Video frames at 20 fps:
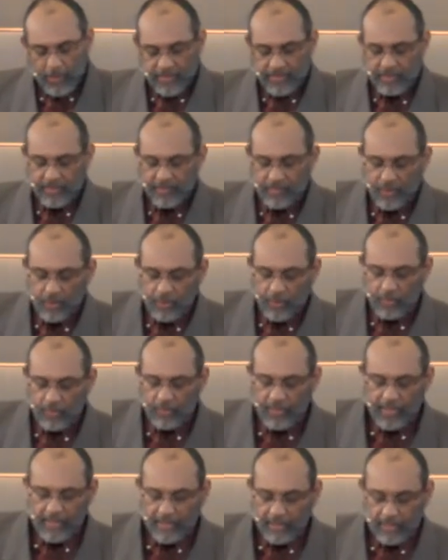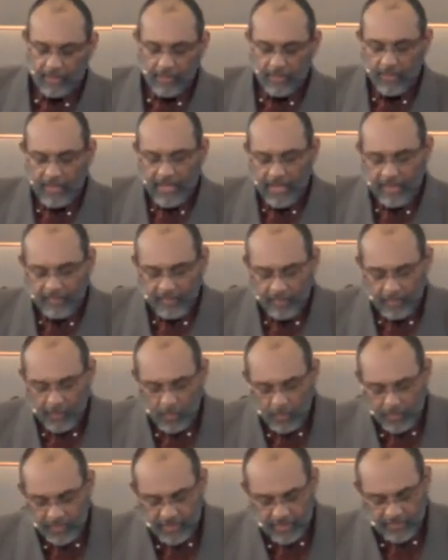of you that you have a
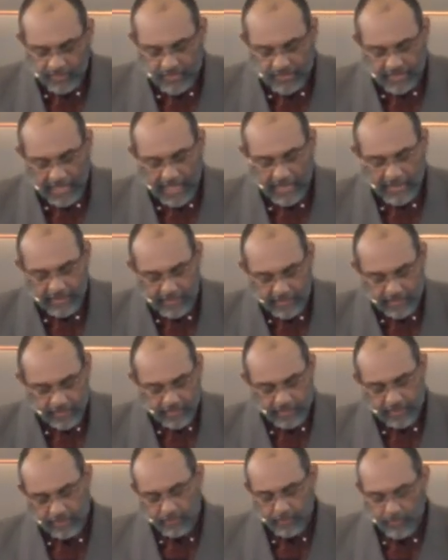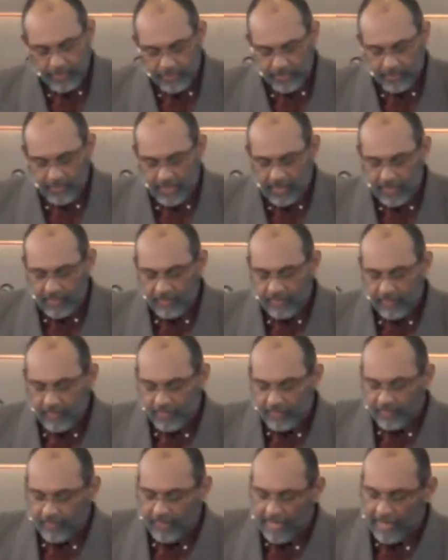moment of silence with me for the
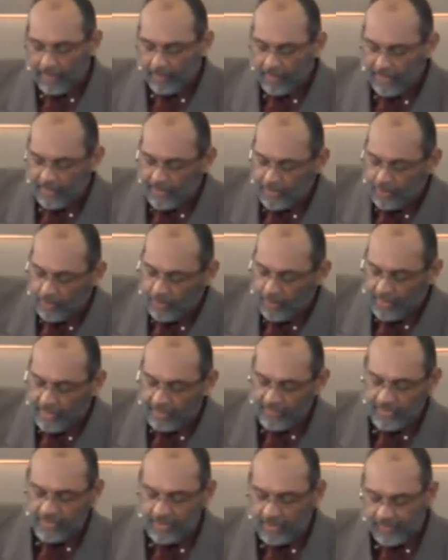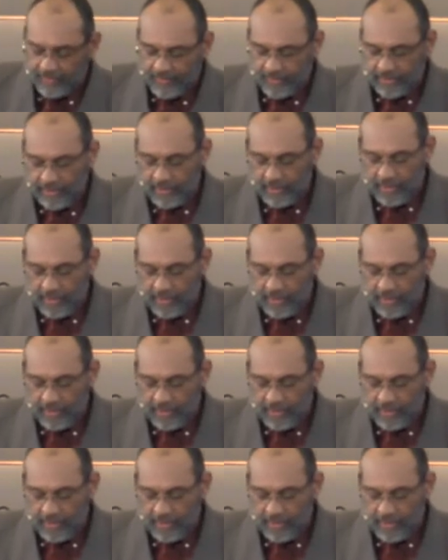families who have suffered